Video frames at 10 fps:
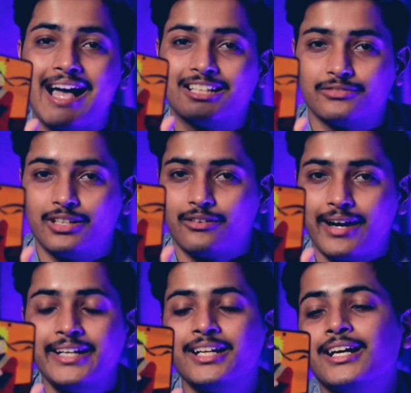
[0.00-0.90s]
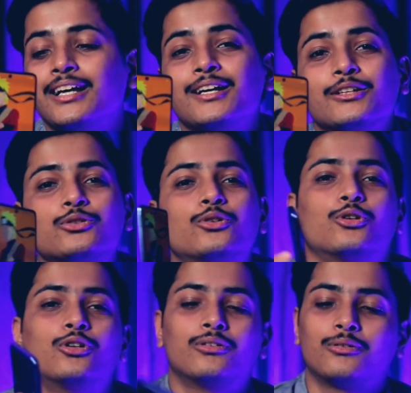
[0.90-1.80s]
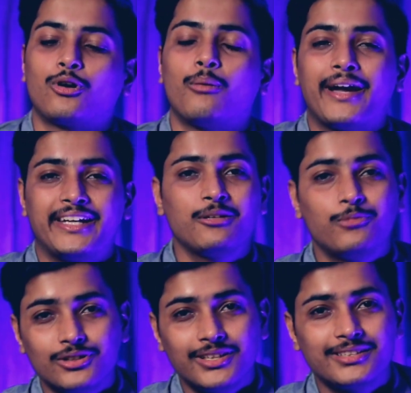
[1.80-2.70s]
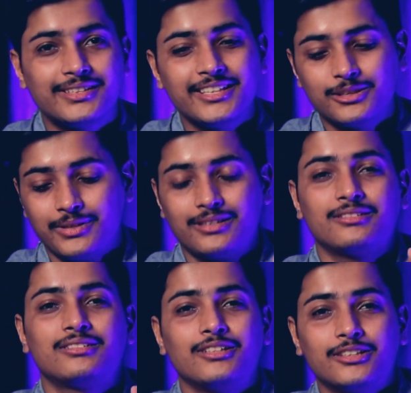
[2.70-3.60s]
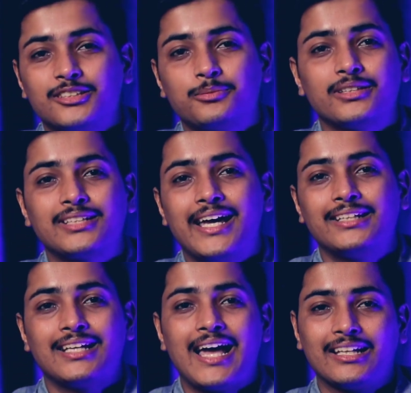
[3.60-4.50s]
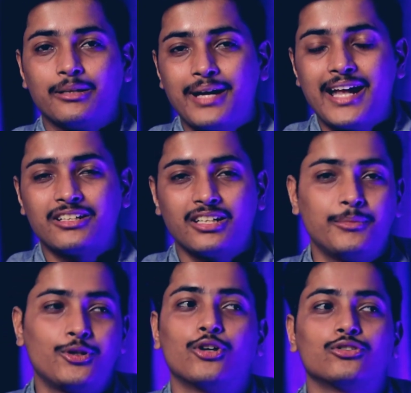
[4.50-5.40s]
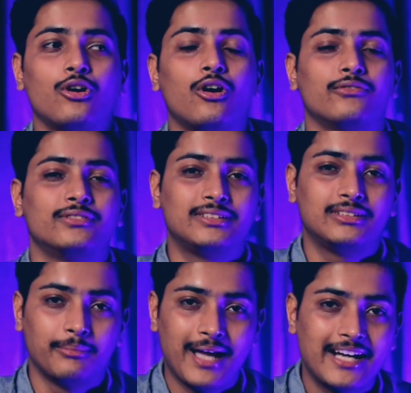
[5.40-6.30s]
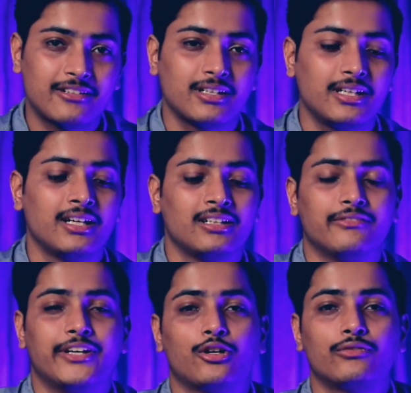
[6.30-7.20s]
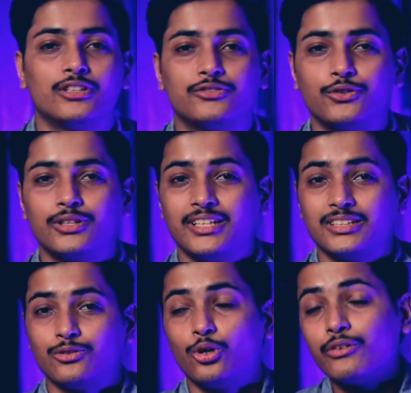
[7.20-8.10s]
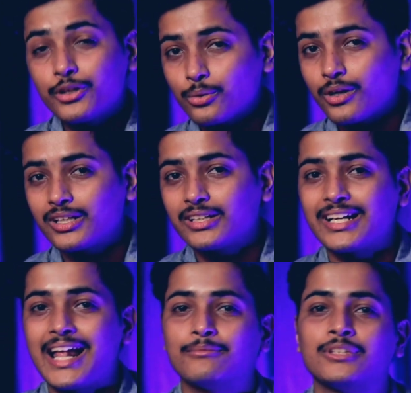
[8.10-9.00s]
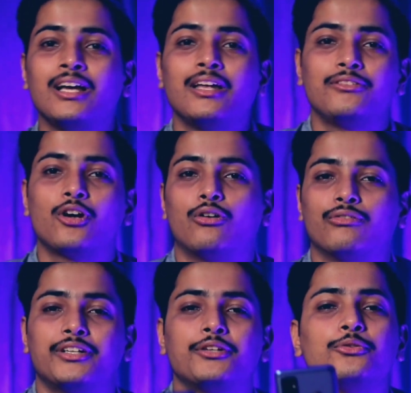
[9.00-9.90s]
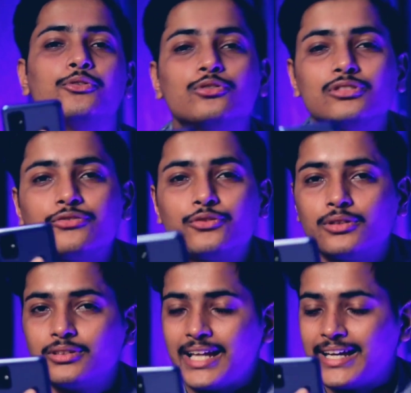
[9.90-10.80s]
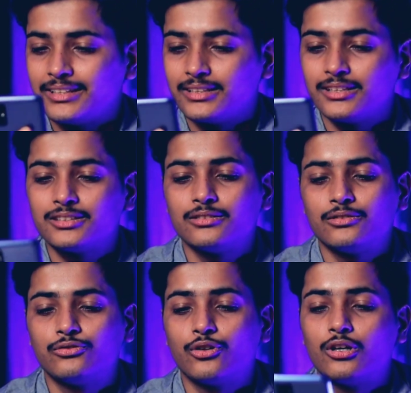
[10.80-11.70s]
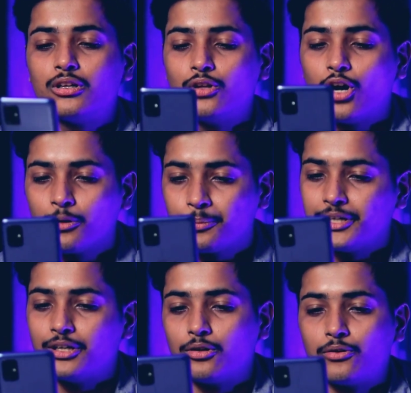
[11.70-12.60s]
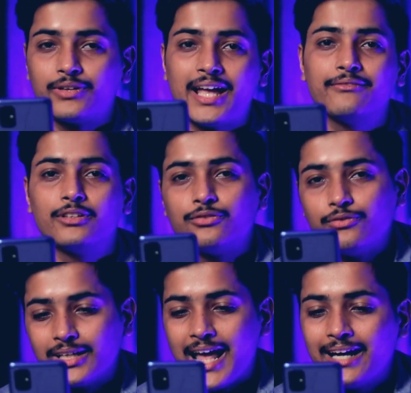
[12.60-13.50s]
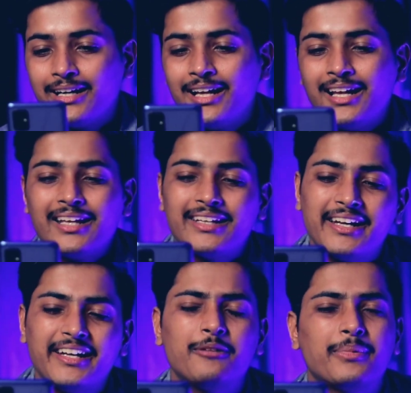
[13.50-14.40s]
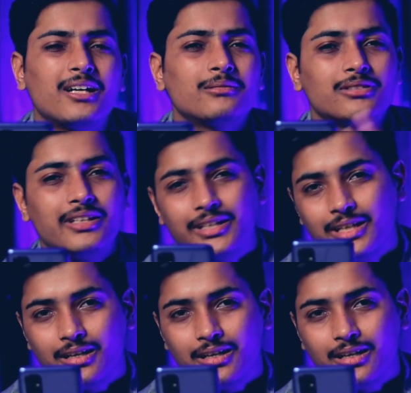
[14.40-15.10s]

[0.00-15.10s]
as well, right? So combining both these things means the display size and the battery, because of the battery, the weight of this phone is over 200 grams. Now when you use a phone like this for a long period of time with one hand, then it becomes little